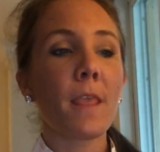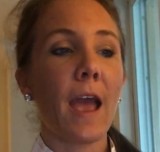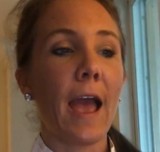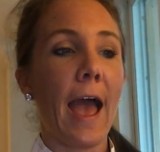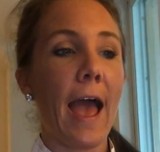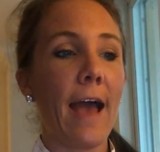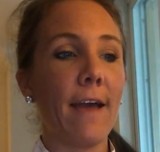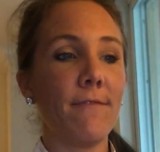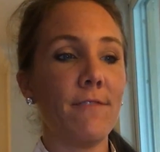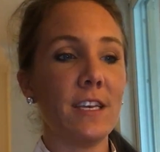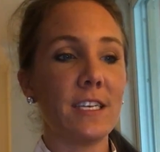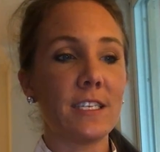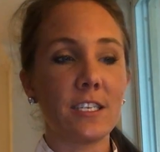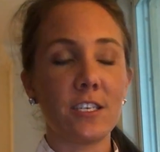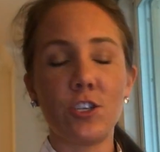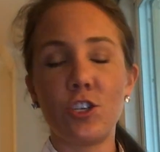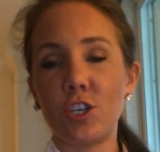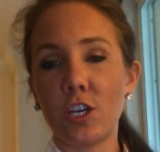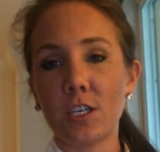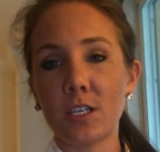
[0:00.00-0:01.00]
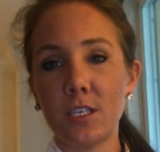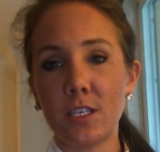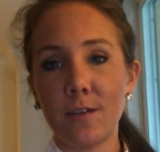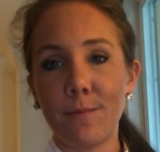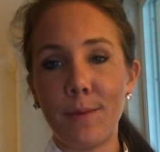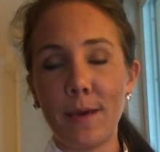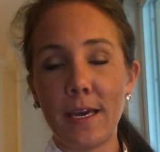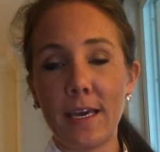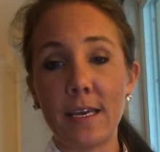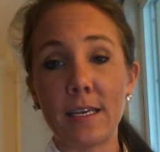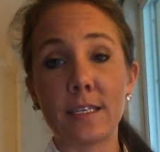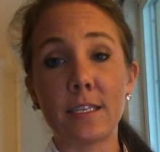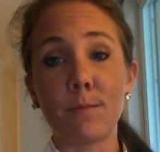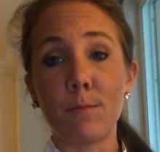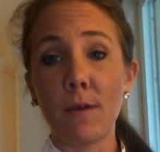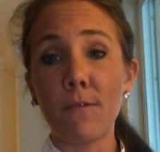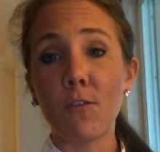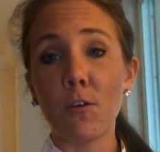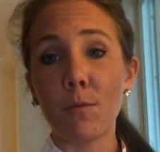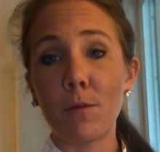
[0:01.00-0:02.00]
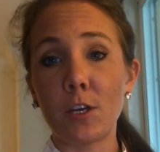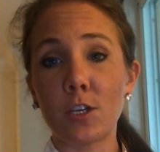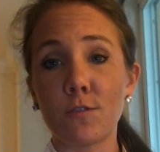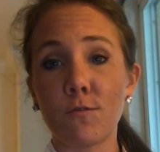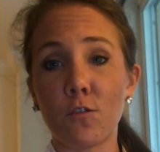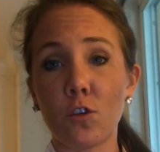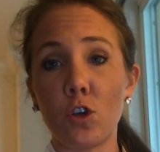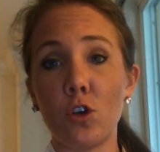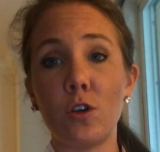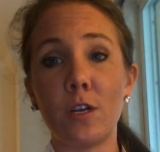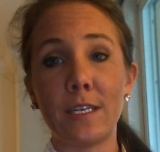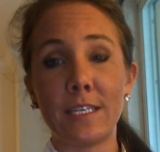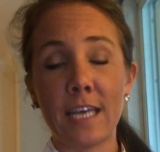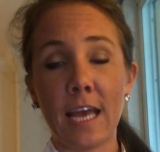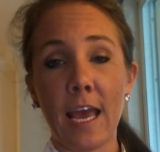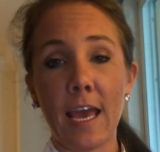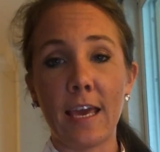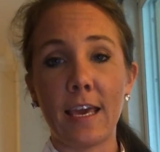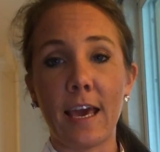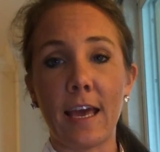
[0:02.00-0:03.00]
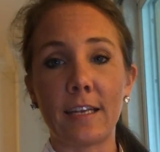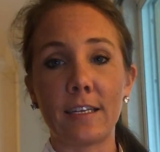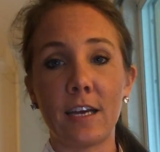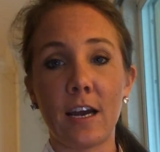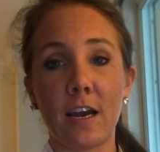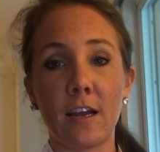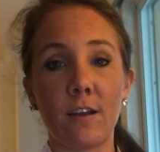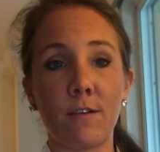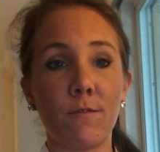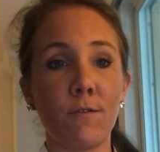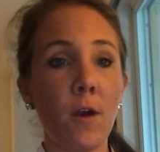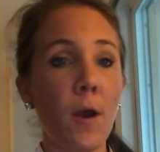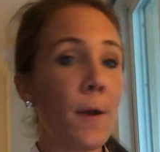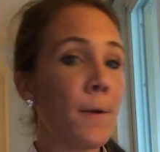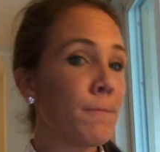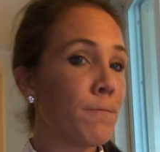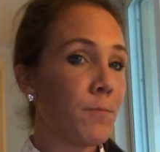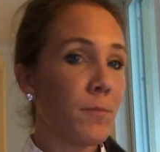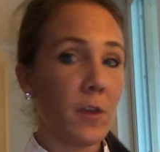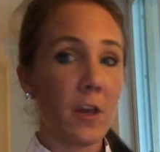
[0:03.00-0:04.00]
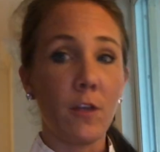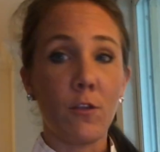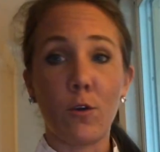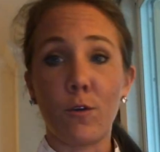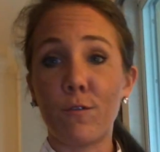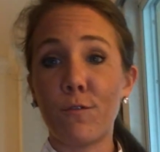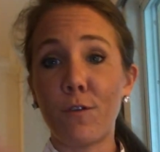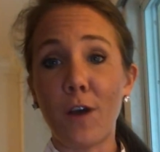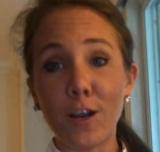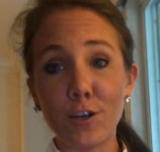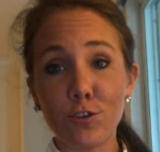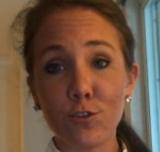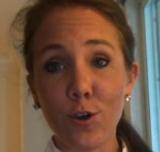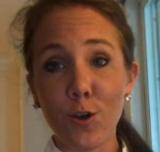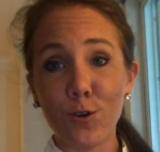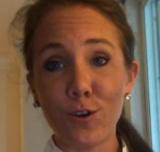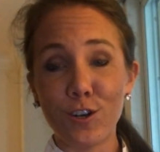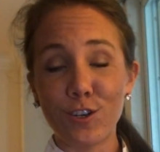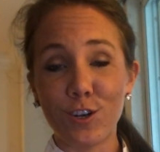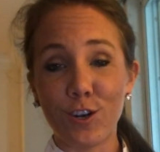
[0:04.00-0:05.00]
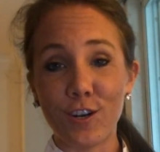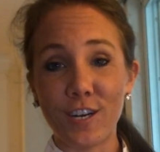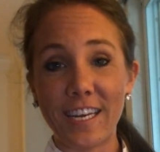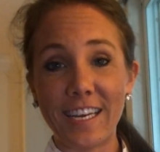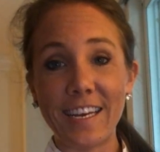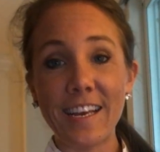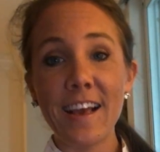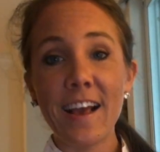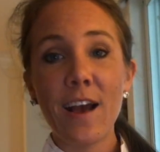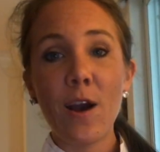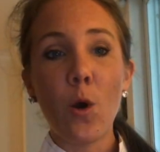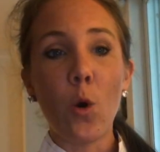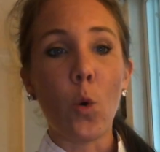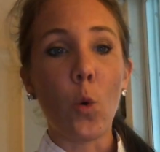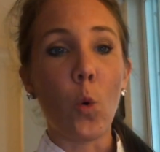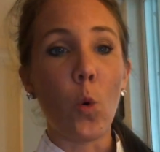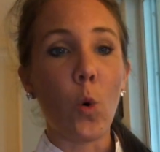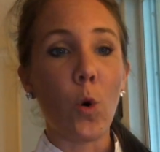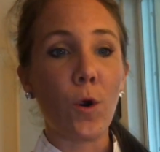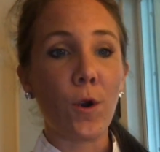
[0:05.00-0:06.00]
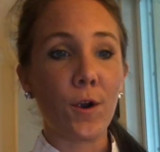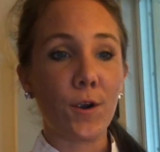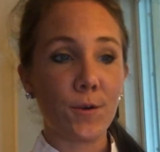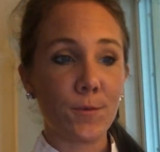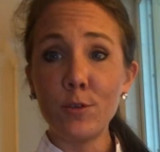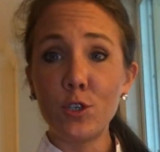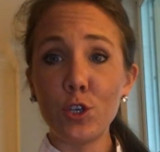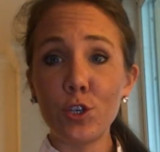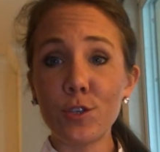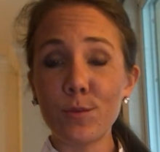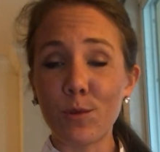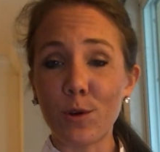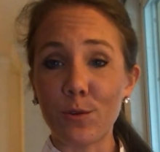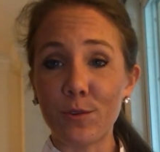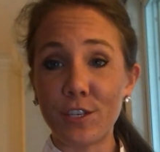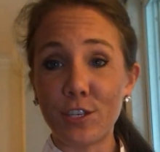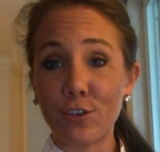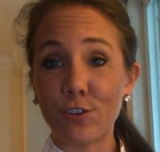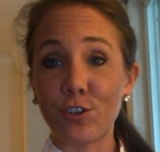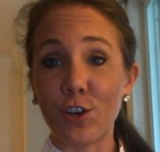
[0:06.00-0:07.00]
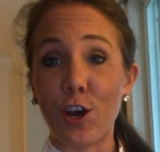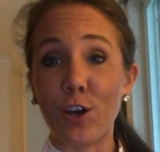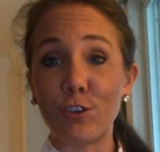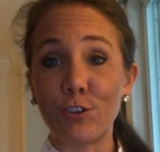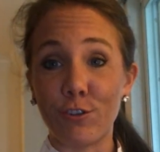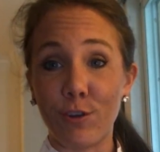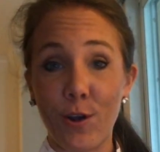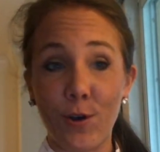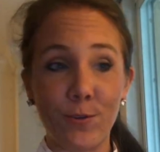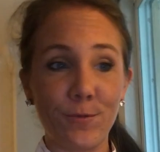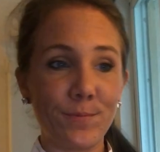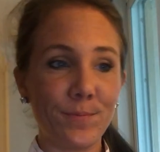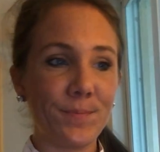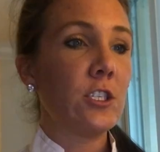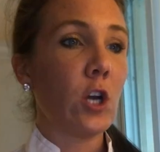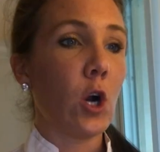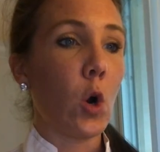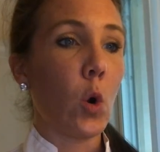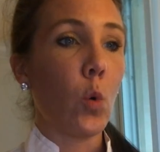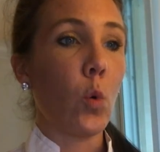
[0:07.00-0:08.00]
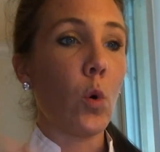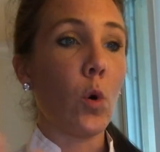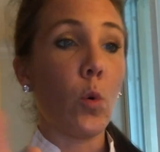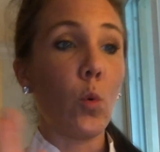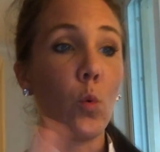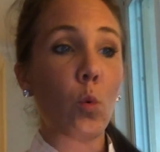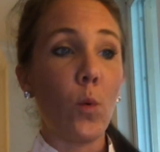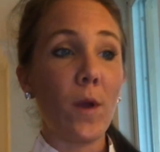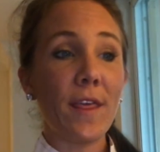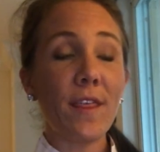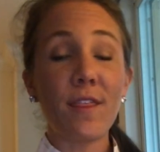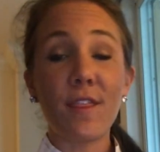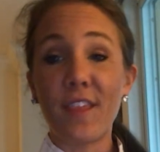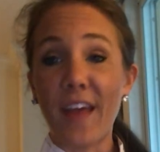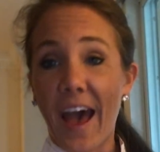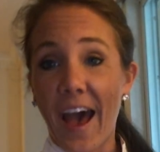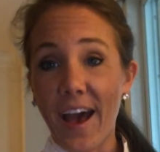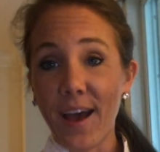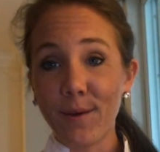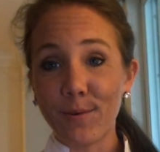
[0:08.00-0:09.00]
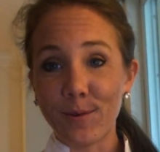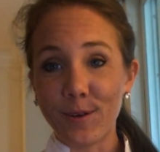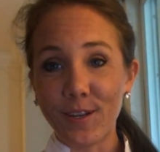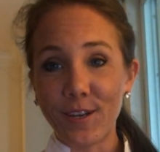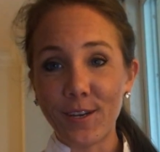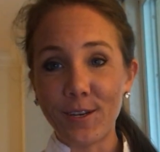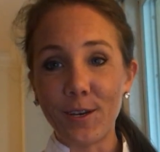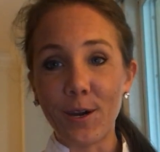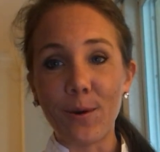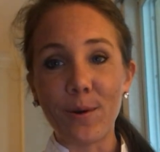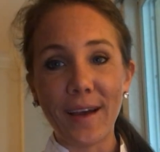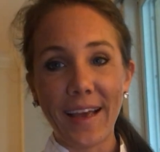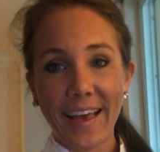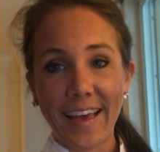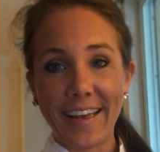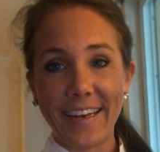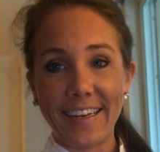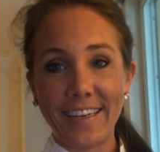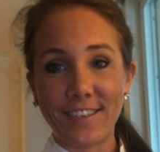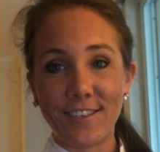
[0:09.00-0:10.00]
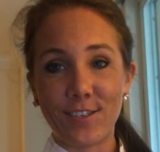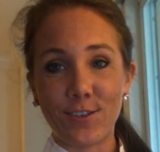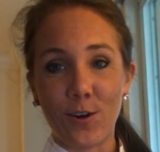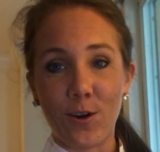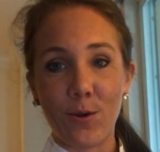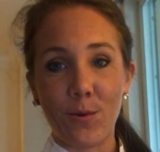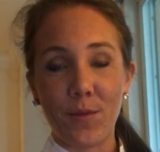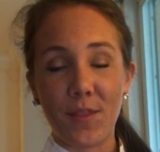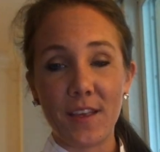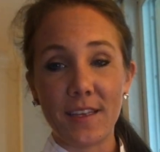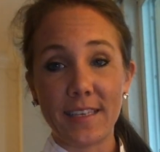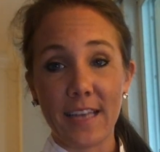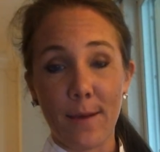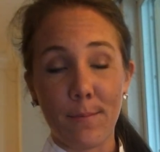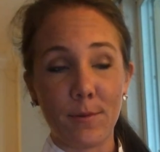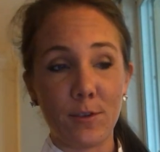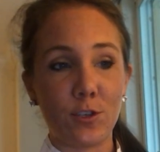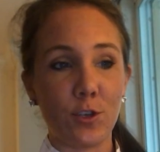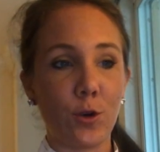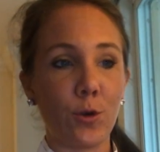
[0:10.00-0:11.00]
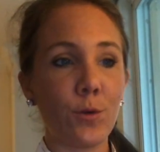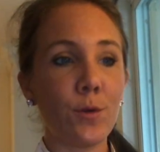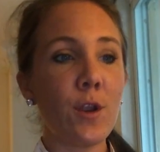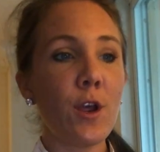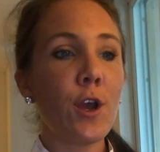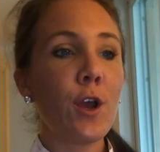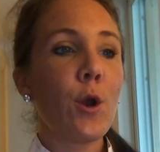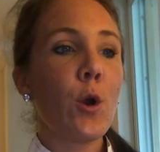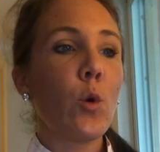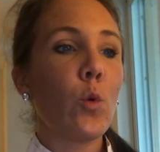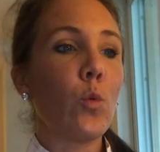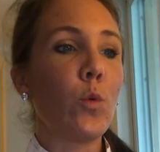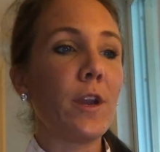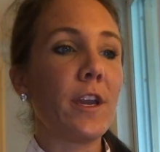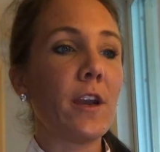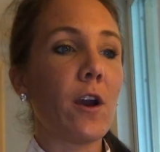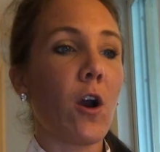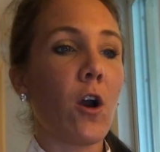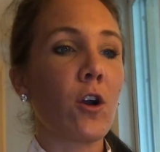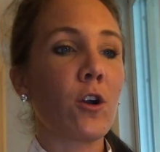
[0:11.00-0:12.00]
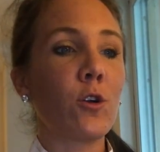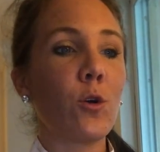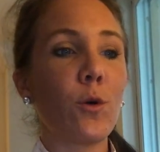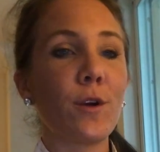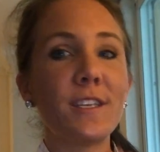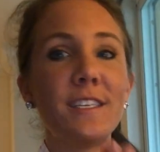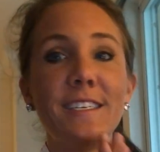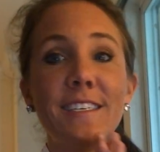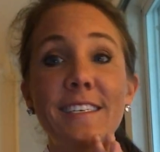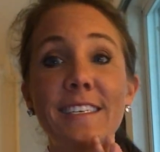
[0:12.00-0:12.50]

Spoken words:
And this is just to be some information for you to take and kind of either find your own attorney or do some more research on your own. So with that, we're gonna go ahead and get started with this episode. We are going to